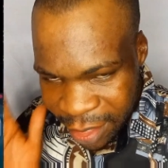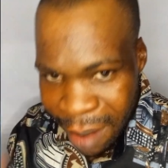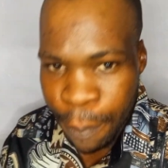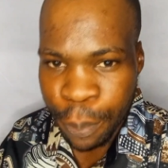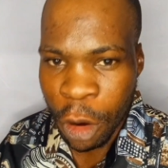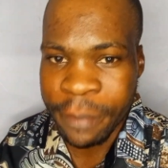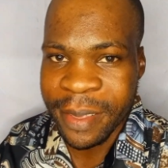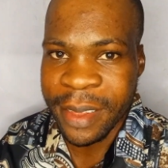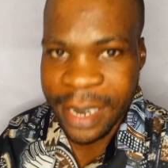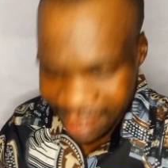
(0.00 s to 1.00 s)
same
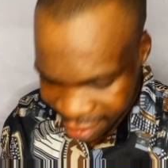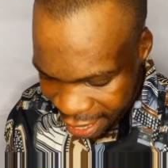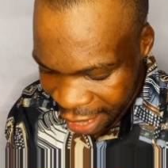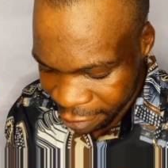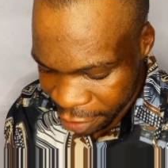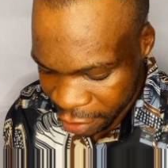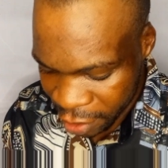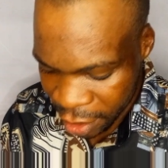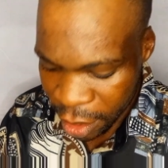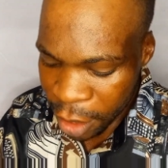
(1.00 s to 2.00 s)

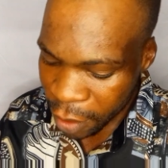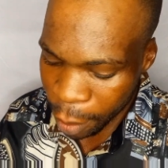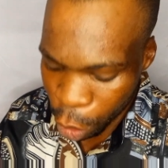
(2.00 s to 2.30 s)
everything. So I'm